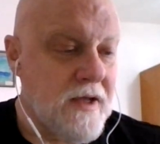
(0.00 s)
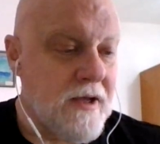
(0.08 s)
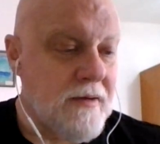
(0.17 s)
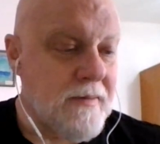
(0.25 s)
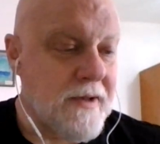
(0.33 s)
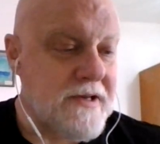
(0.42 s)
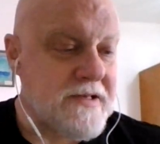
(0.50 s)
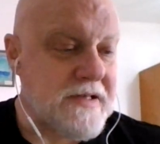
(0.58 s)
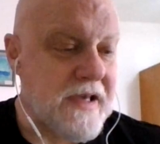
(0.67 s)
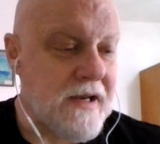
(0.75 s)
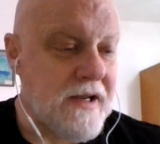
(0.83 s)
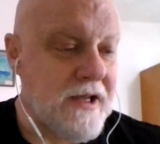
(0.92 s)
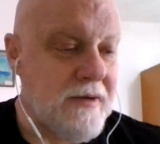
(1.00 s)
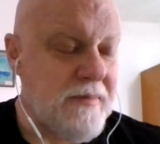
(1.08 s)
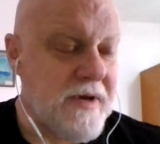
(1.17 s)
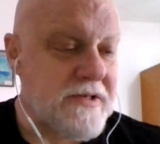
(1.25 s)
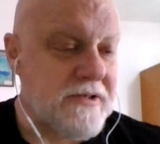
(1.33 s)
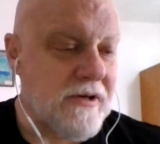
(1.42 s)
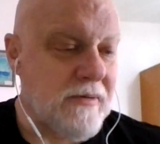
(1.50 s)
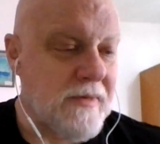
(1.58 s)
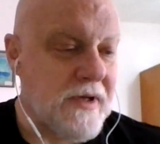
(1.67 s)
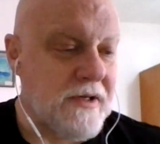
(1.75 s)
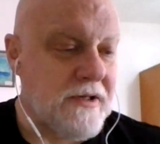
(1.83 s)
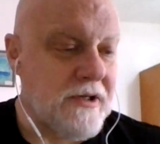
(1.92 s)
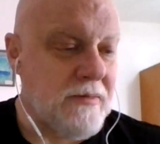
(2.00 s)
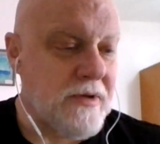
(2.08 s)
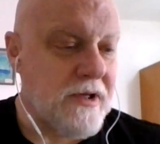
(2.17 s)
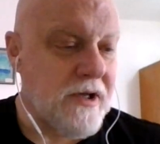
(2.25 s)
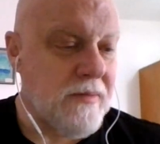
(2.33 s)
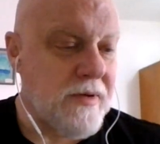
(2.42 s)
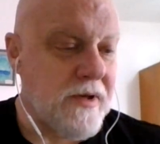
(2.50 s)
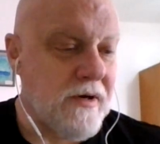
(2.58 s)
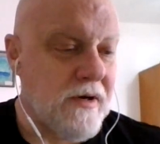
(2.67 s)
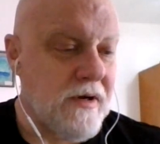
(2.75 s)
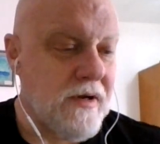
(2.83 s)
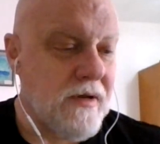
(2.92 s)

I'm going to scan ahead and make sure I'm not doubling up here.